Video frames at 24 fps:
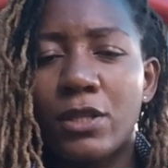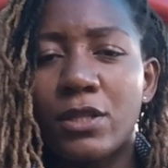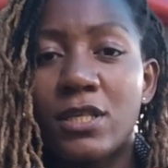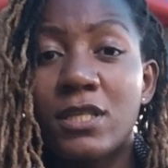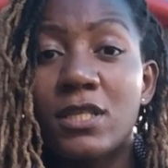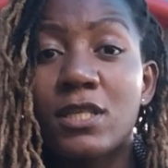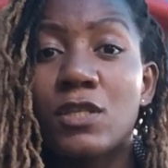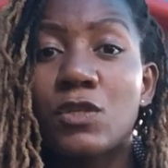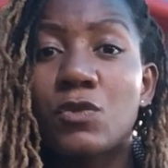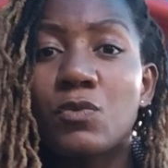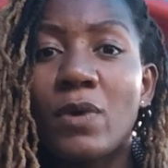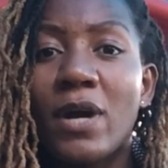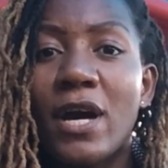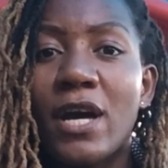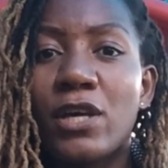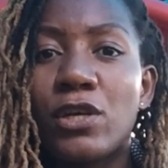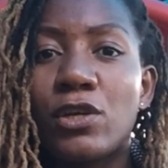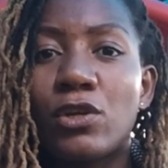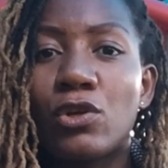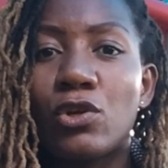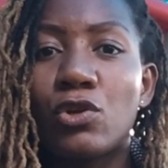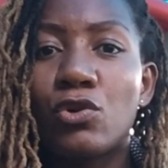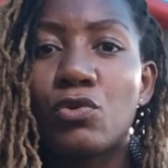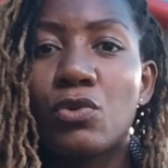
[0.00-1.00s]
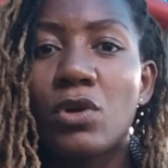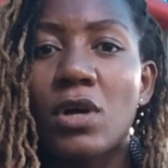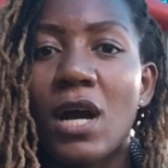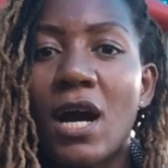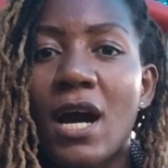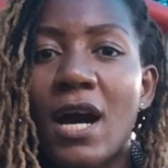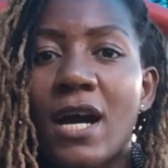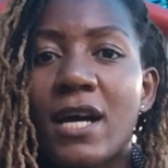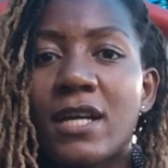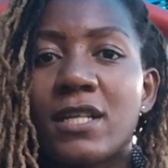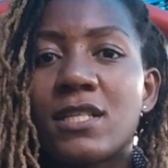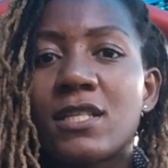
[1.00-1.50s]
This is where you look
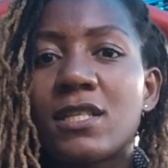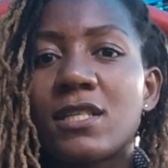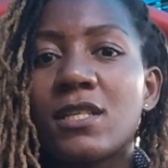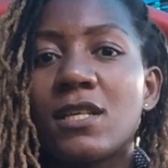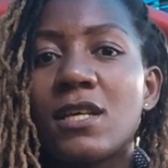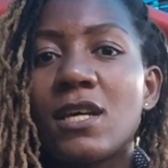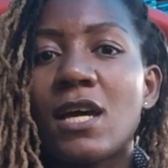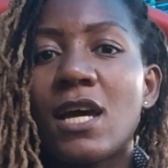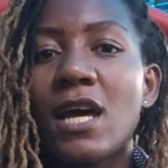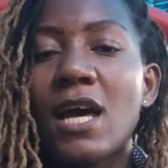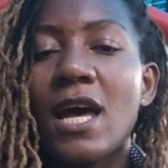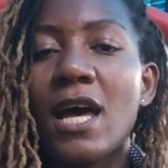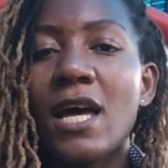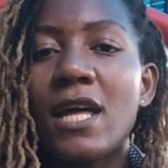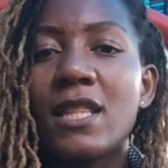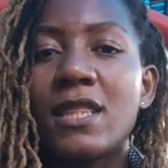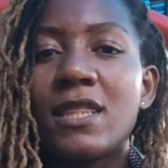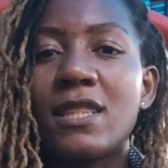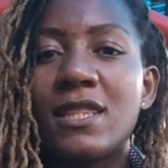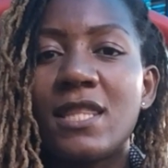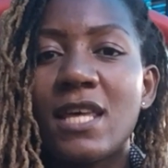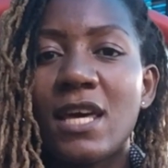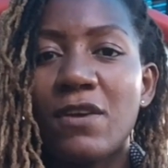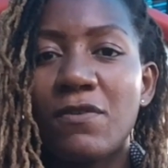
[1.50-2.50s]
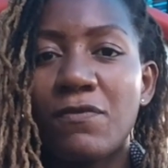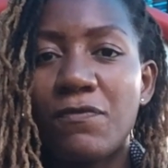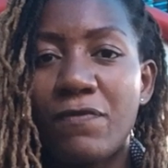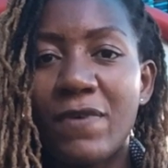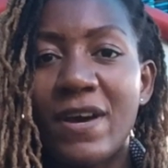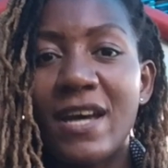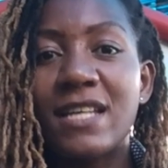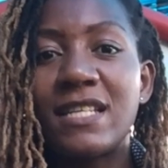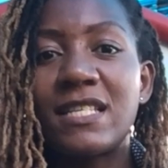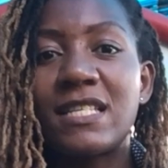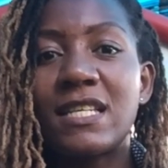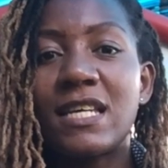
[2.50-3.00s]
at the
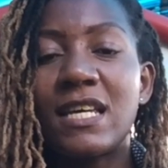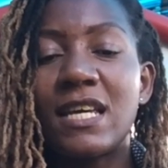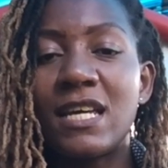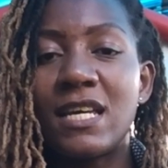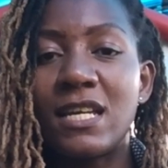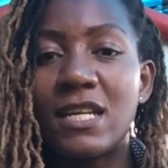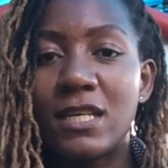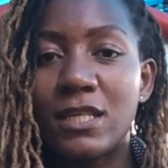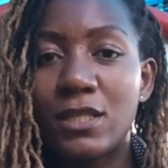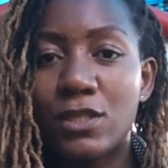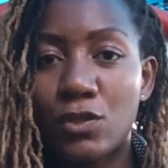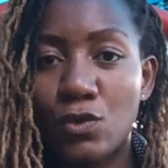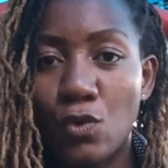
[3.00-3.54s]
event on